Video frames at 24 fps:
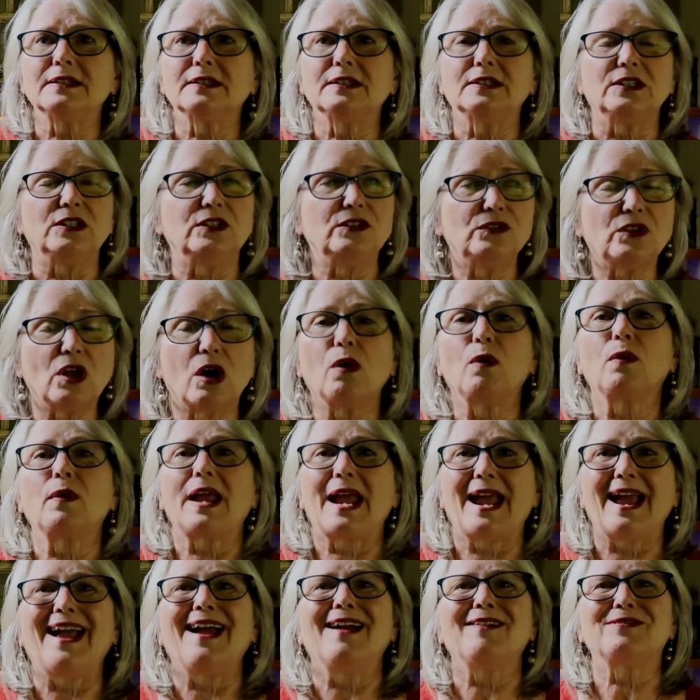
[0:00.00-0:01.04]
You don't
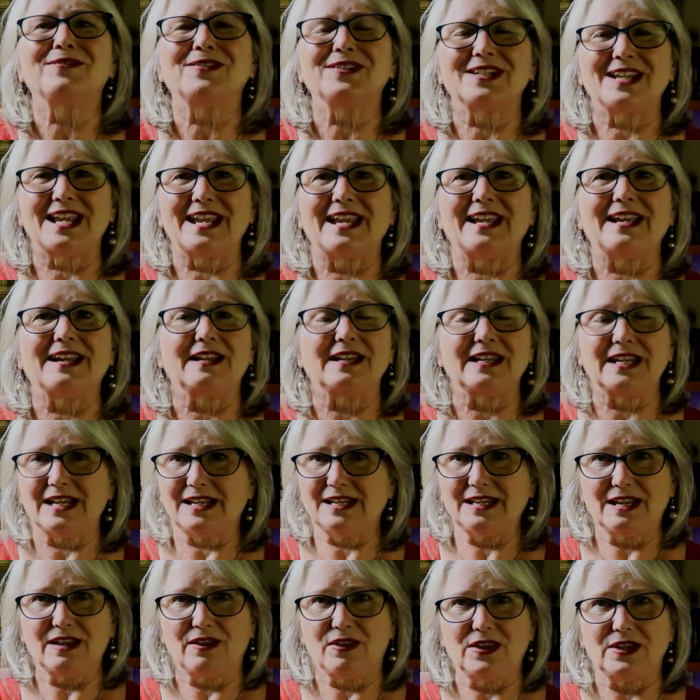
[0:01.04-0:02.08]
have to can
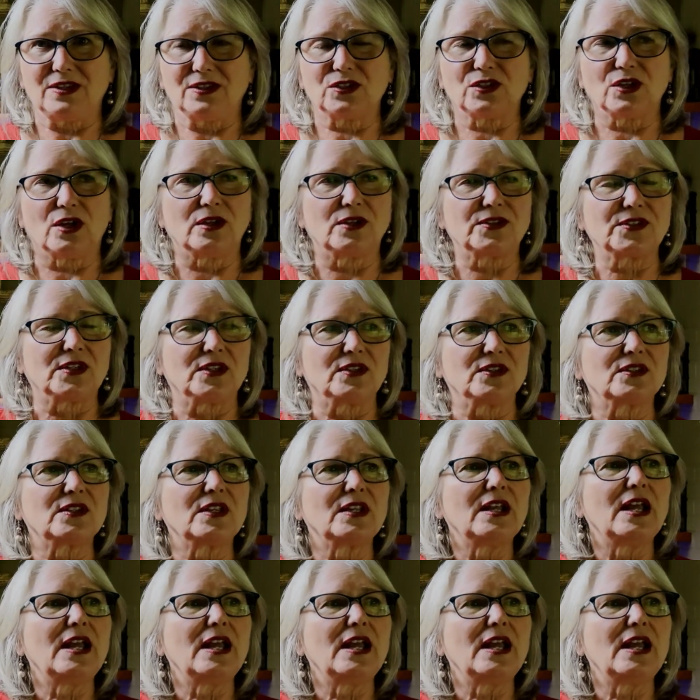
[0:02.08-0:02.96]
any of these salsas.